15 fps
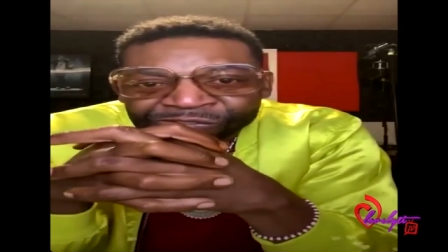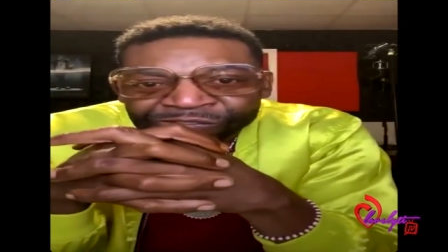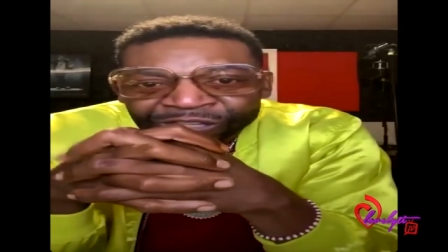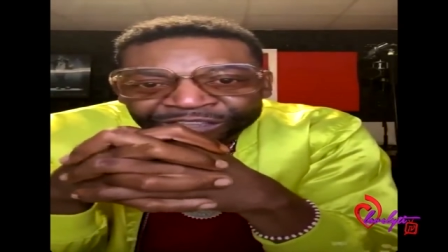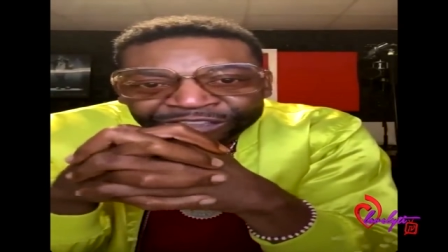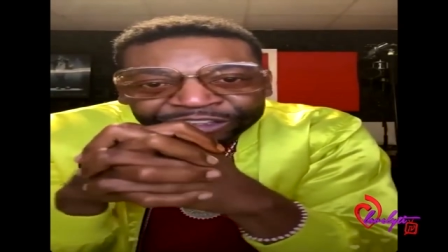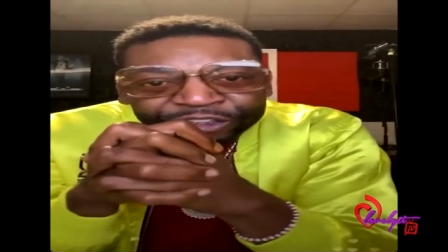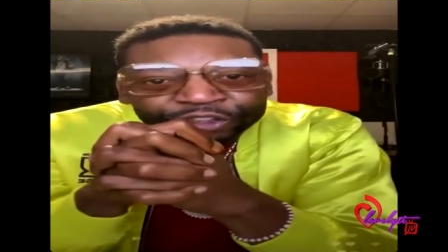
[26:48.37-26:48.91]

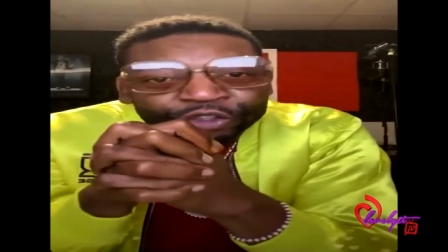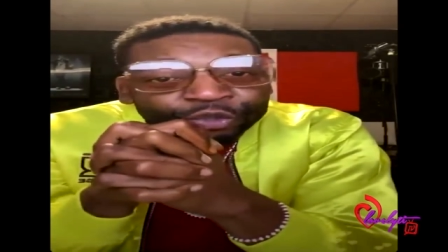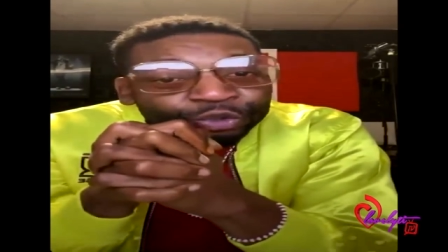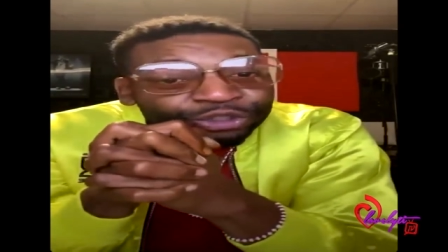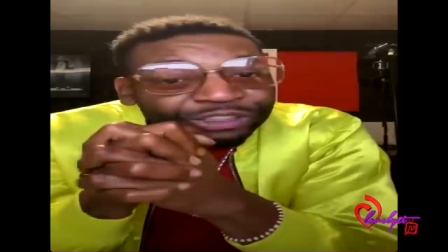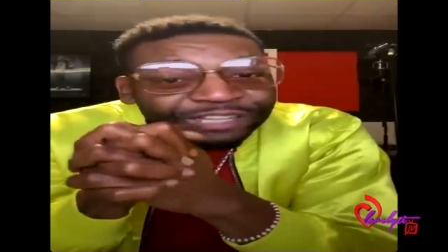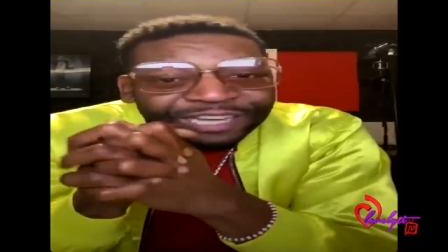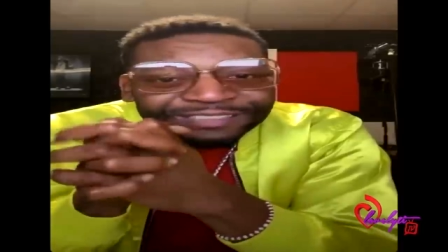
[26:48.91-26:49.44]
and she
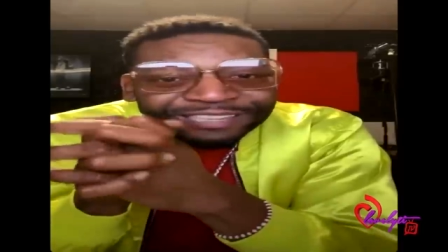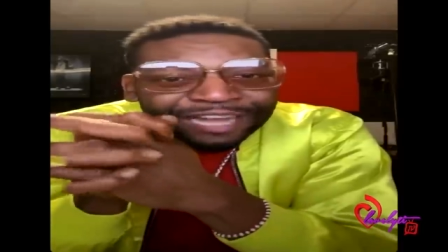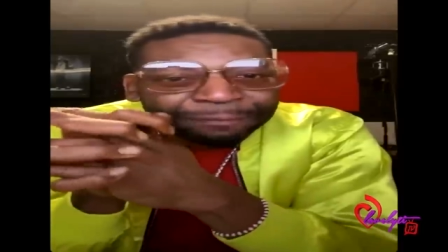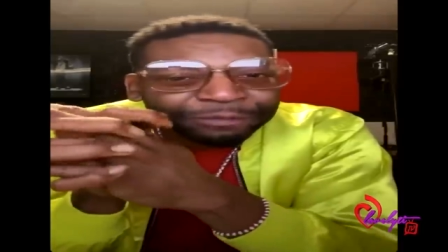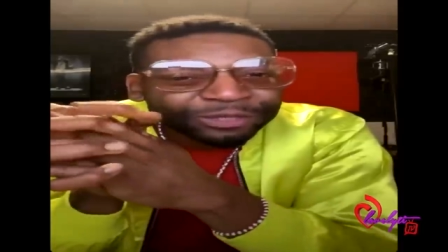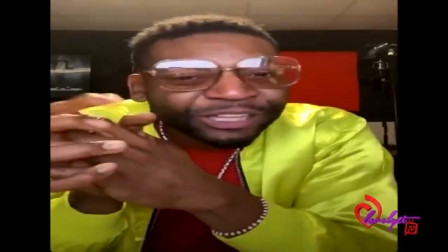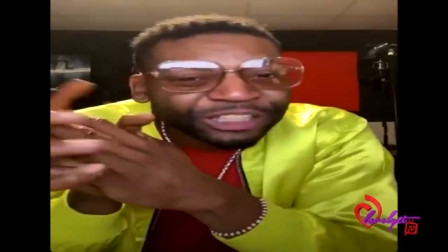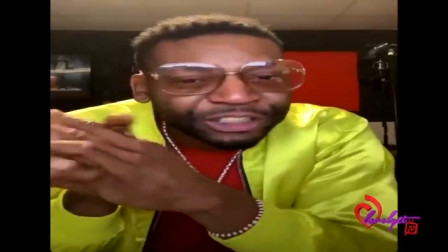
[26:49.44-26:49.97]
used it as
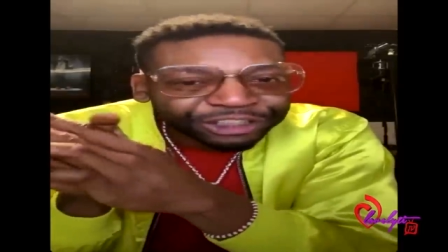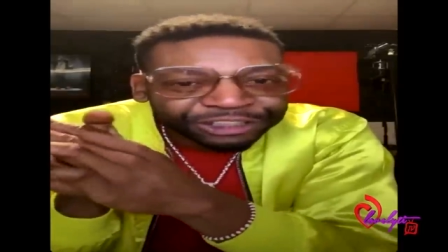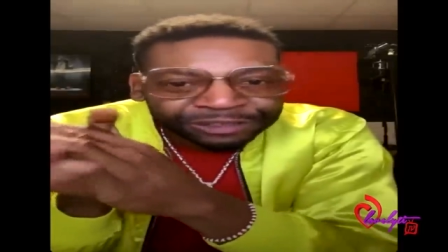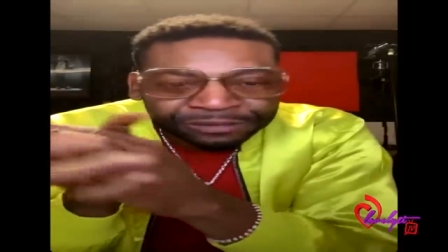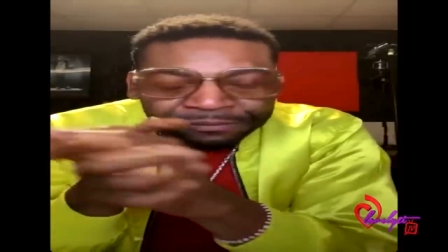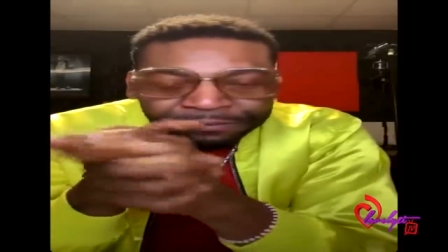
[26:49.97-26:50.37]
ammunition.